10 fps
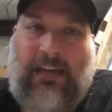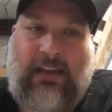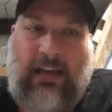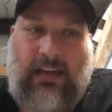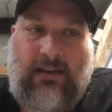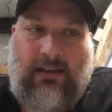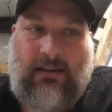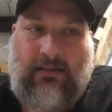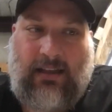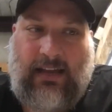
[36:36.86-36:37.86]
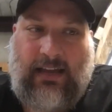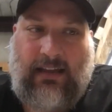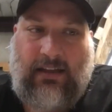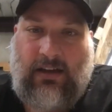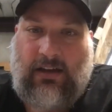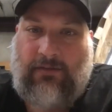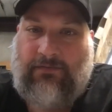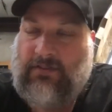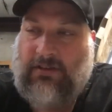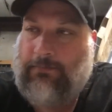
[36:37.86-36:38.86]
hit, like
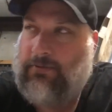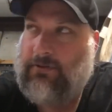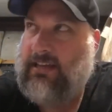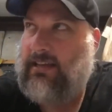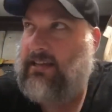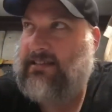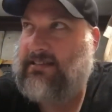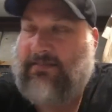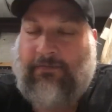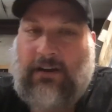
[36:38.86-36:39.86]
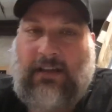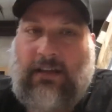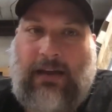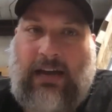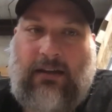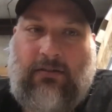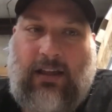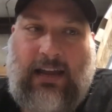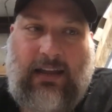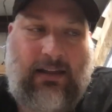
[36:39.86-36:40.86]
of complete. It doesn't fucking matter.
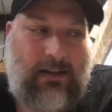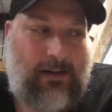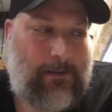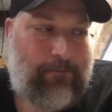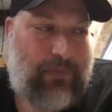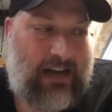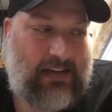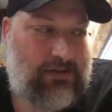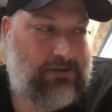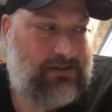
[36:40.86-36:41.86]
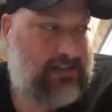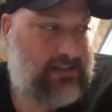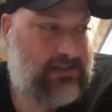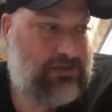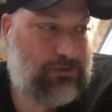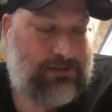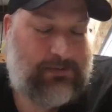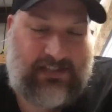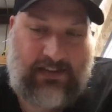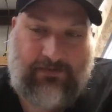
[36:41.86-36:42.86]
Like I used it as a tool
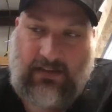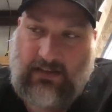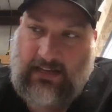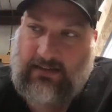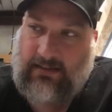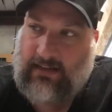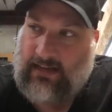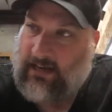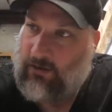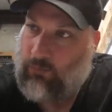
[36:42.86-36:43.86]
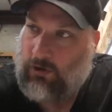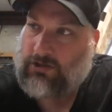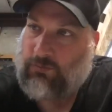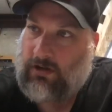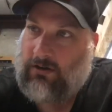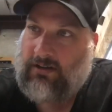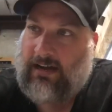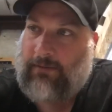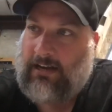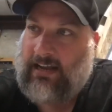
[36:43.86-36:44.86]
specifically, and it worked well,
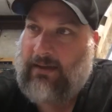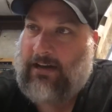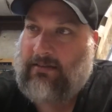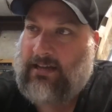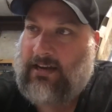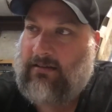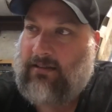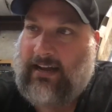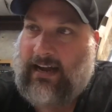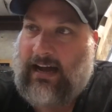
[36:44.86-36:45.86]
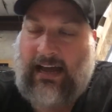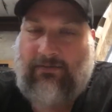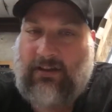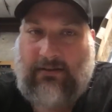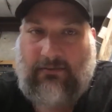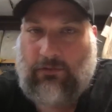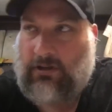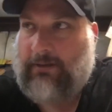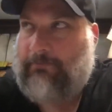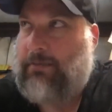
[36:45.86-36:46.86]
got my name out there, and like I haven't
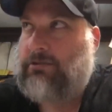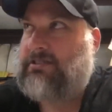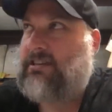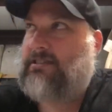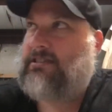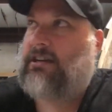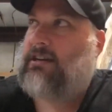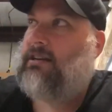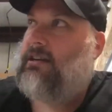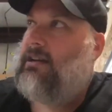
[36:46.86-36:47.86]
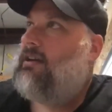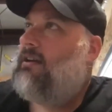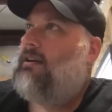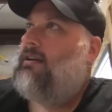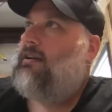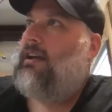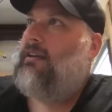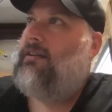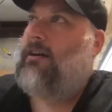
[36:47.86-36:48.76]
really posted a ton, and